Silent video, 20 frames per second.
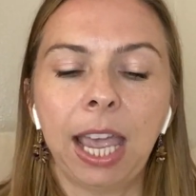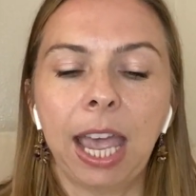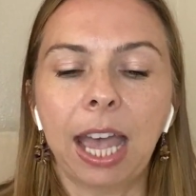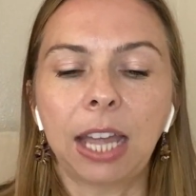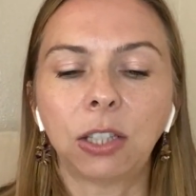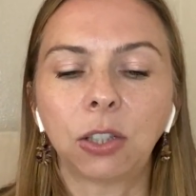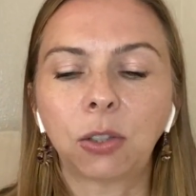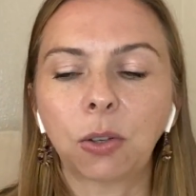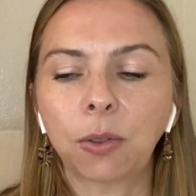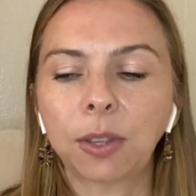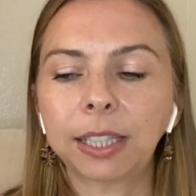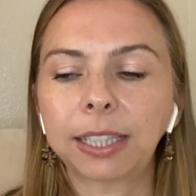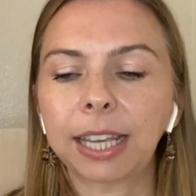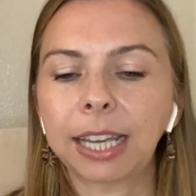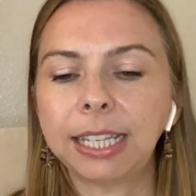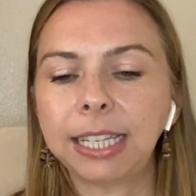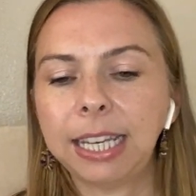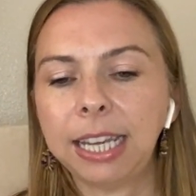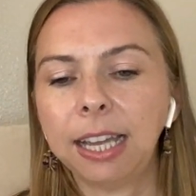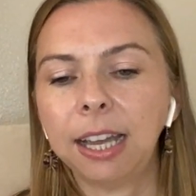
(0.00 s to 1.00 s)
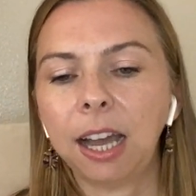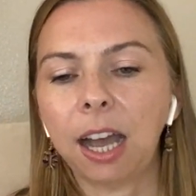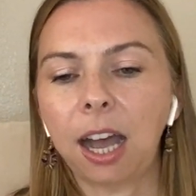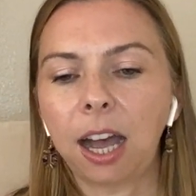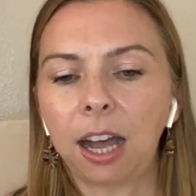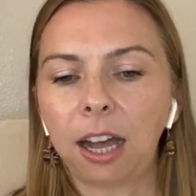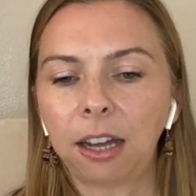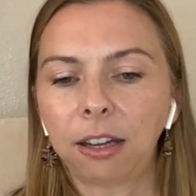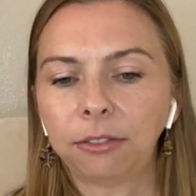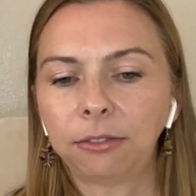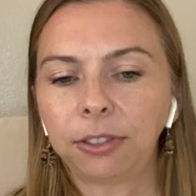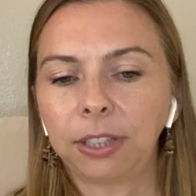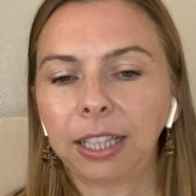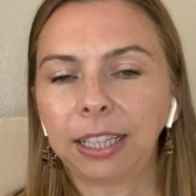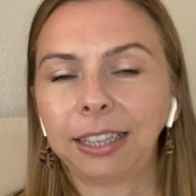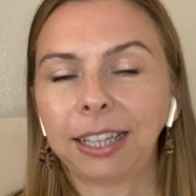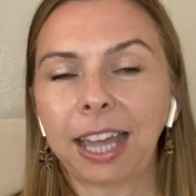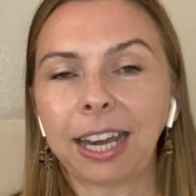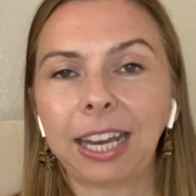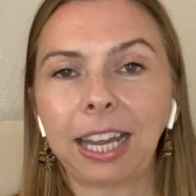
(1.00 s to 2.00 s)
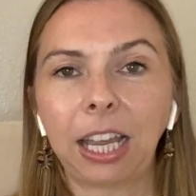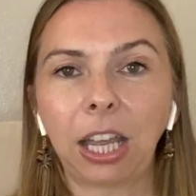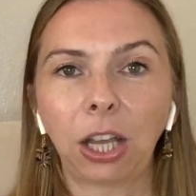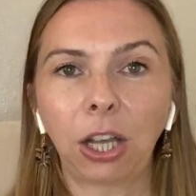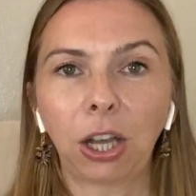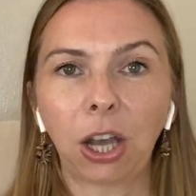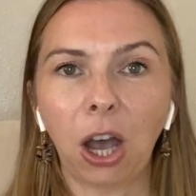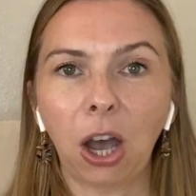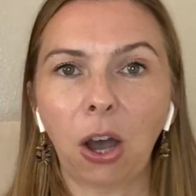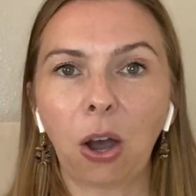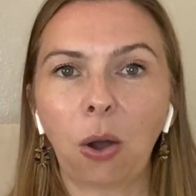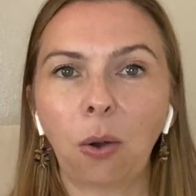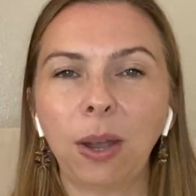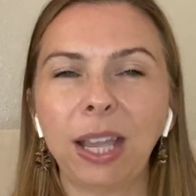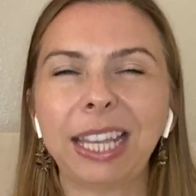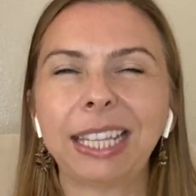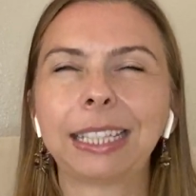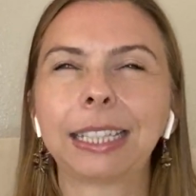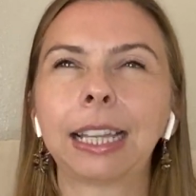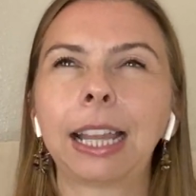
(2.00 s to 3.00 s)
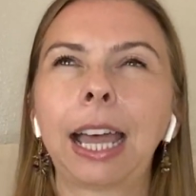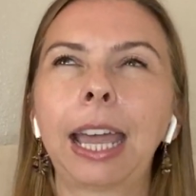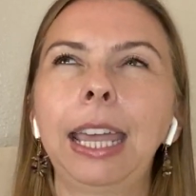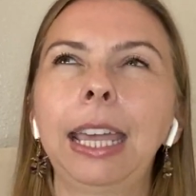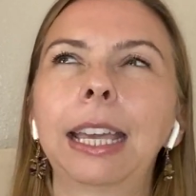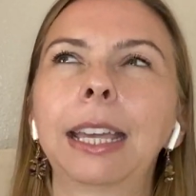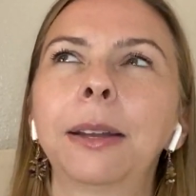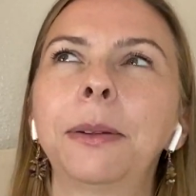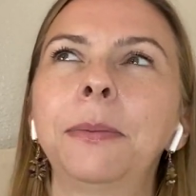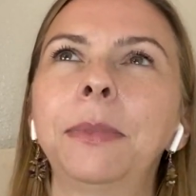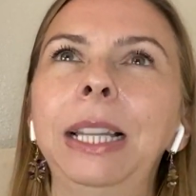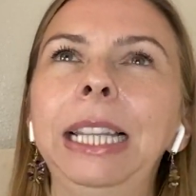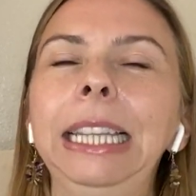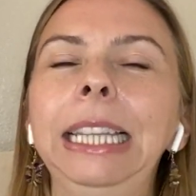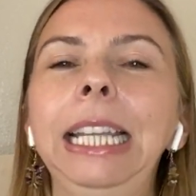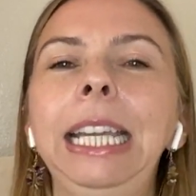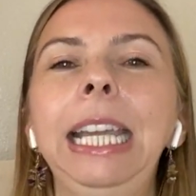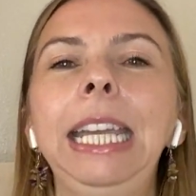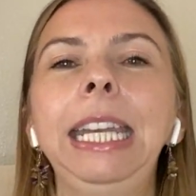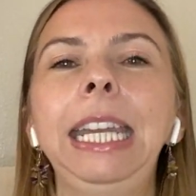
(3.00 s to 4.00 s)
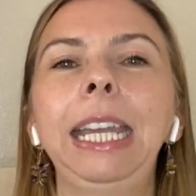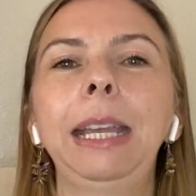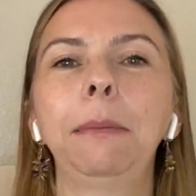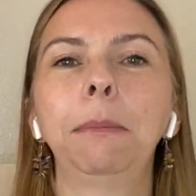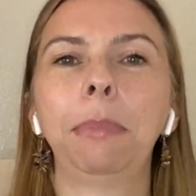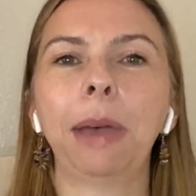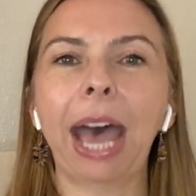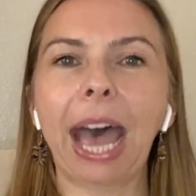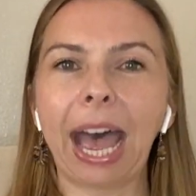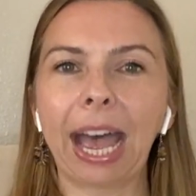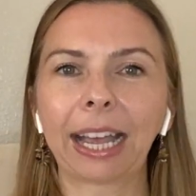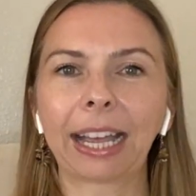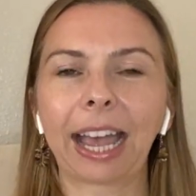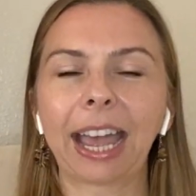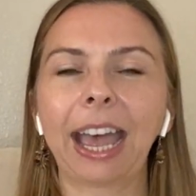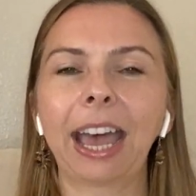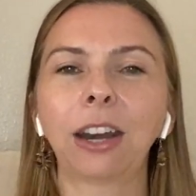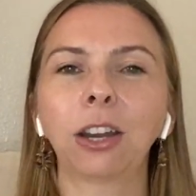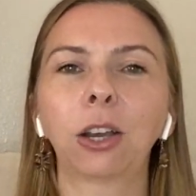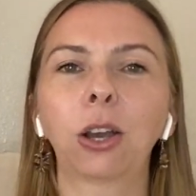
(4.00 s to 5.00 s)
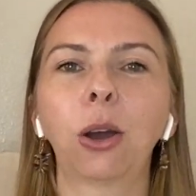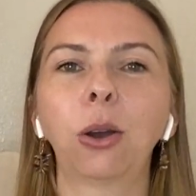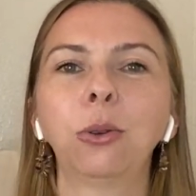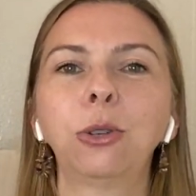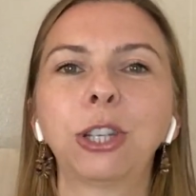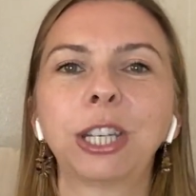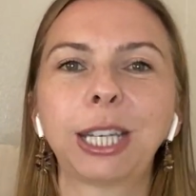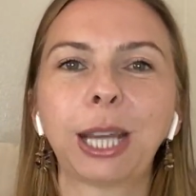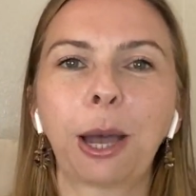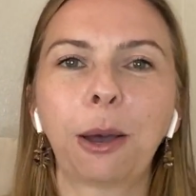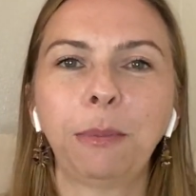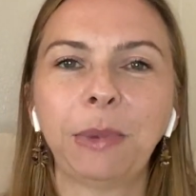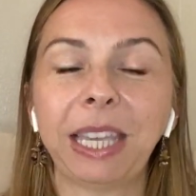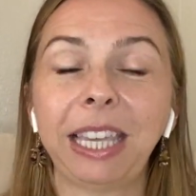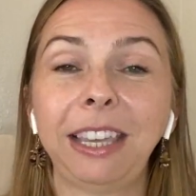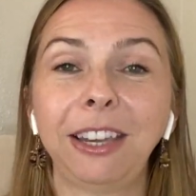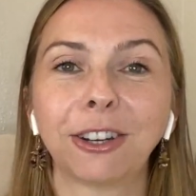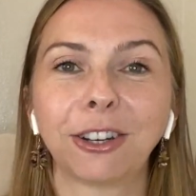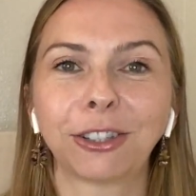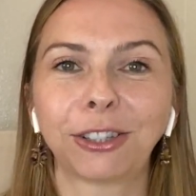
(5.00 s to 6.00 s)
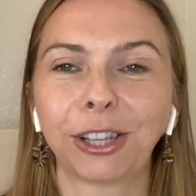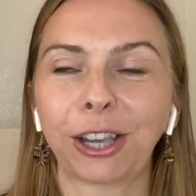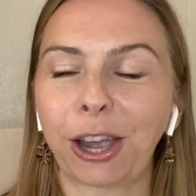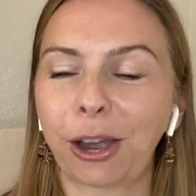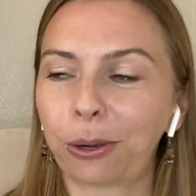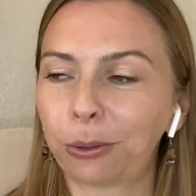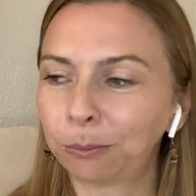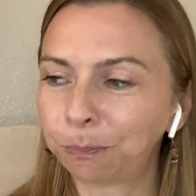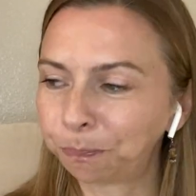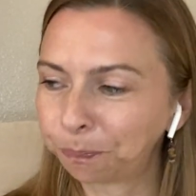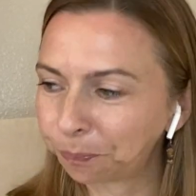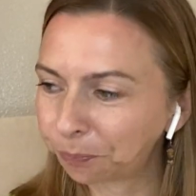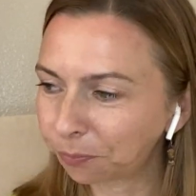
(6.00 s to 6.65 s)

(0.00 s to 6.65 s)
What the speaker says: And so this idea of letting it go is like leaning back. I had a coach tell me years ago